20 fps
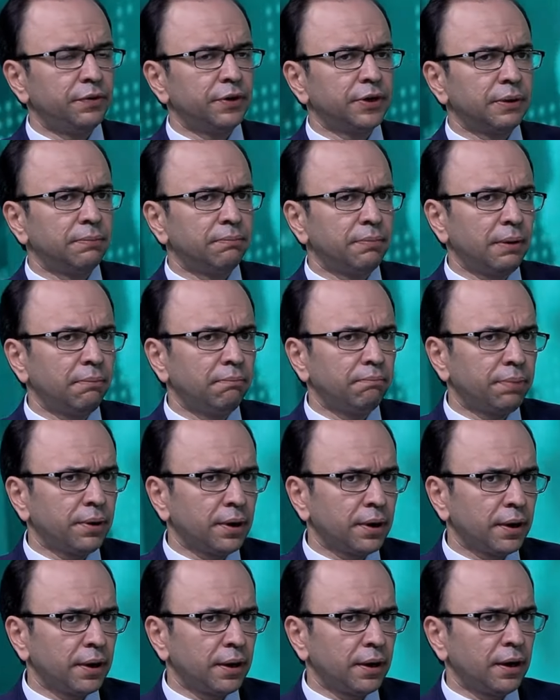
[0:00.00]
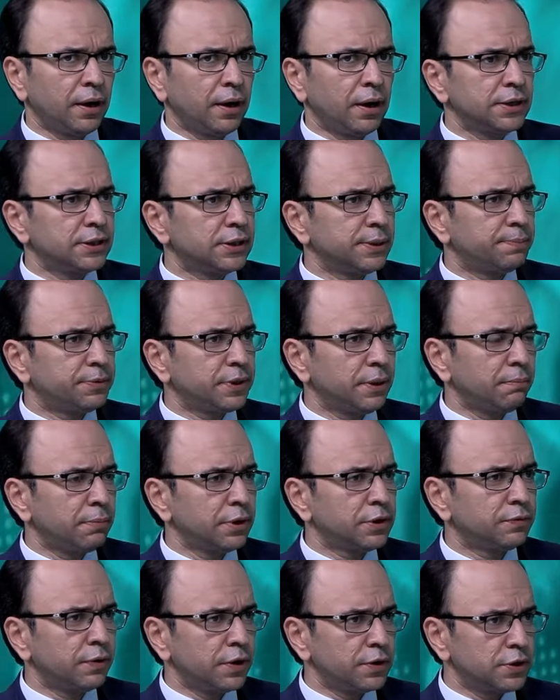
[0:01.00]
We remember
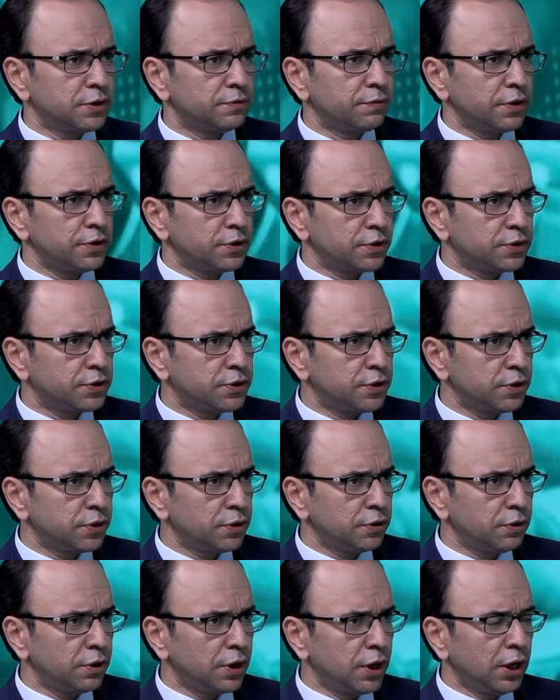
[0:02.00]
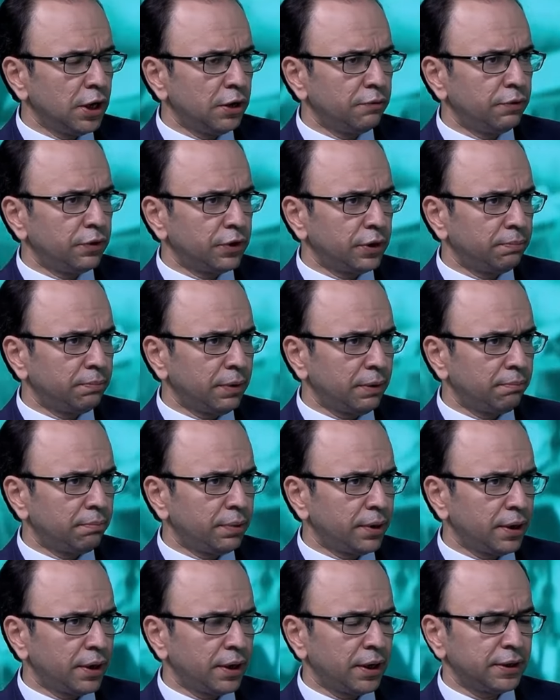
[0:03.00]
September 2022. We
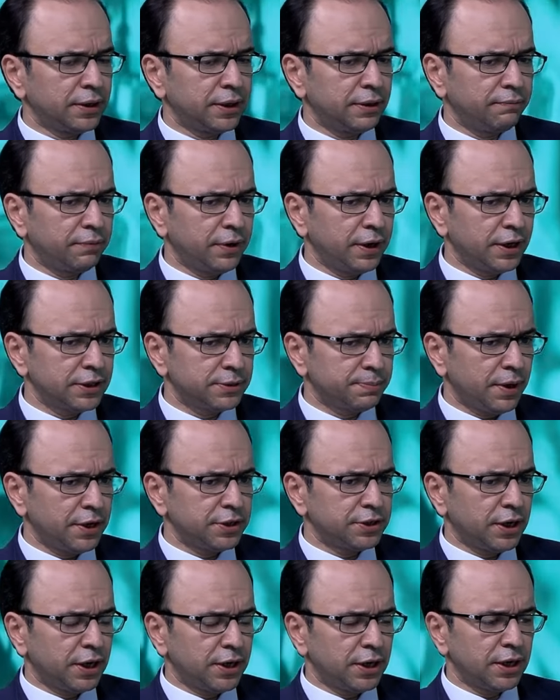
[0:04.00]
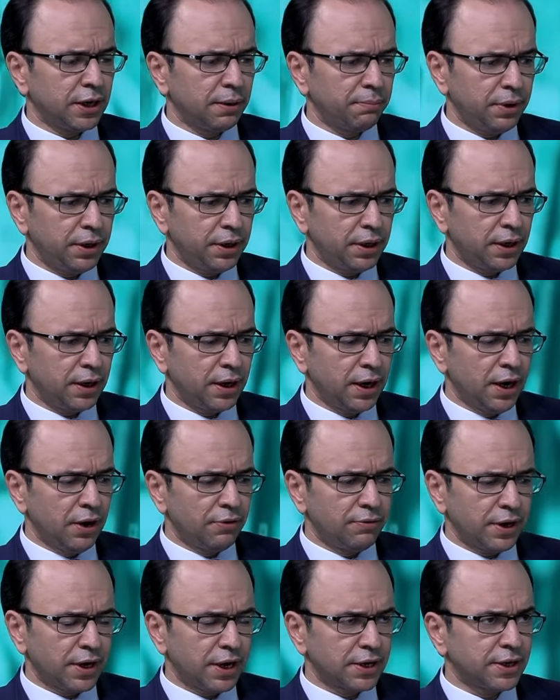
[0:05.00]
remember the way Azerbaijan and Armenia
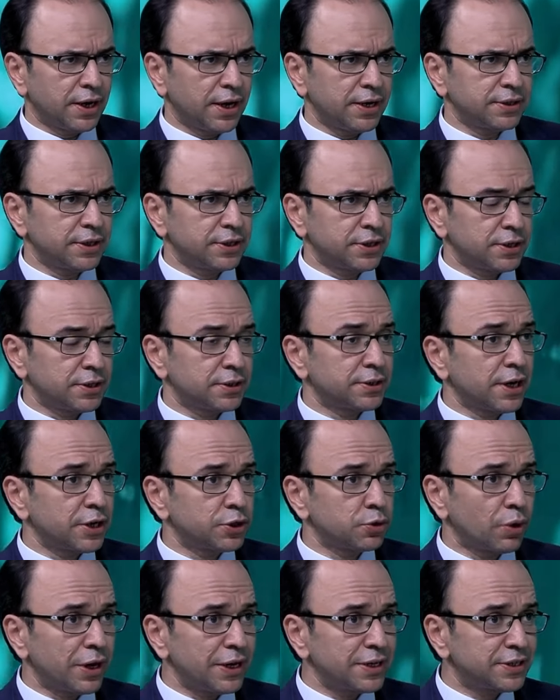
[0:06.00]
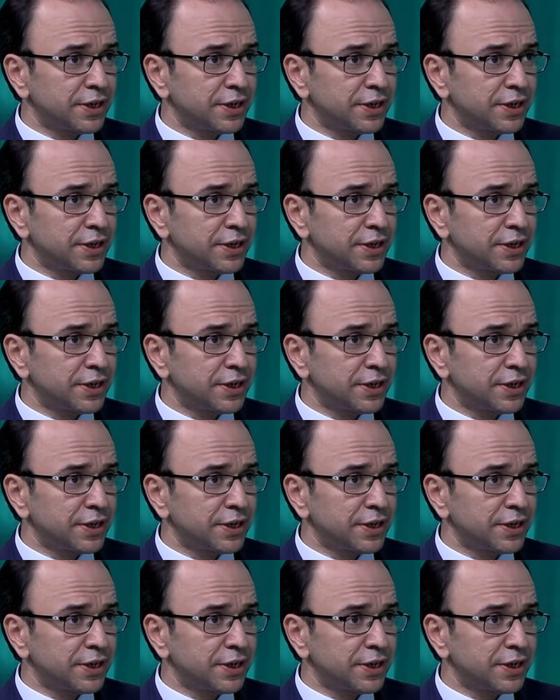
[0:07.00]
recognized each other's territorial